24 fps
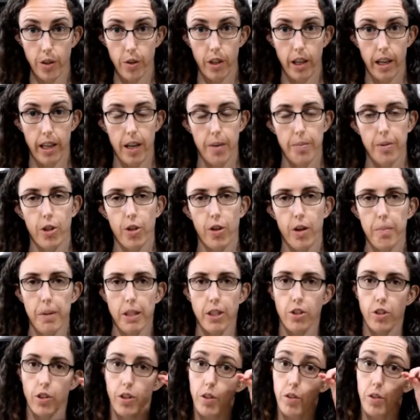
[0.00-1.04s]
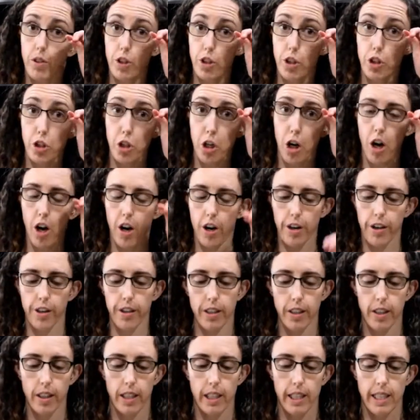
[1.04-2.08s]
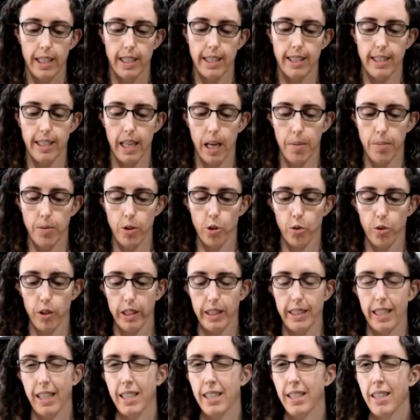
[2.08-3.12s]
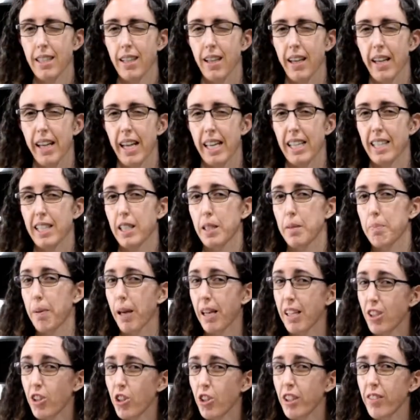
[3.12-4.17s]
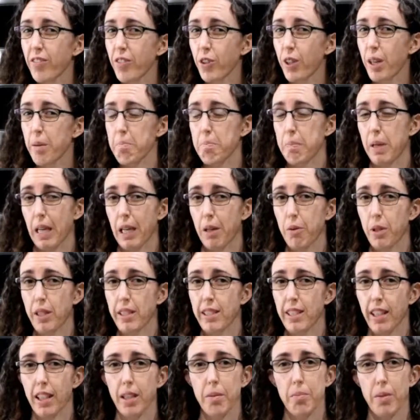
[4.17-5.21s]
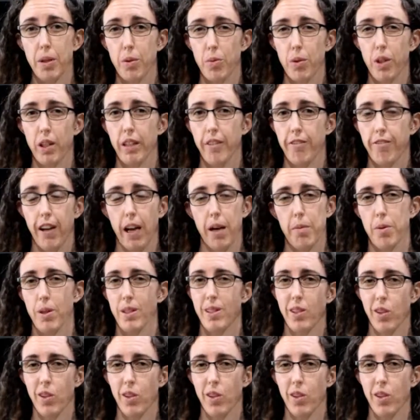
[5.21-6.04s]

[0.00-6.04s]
cut up, you know, I mentioned those charred stems are really dense, especially if you get big ones, they can be really fibrous.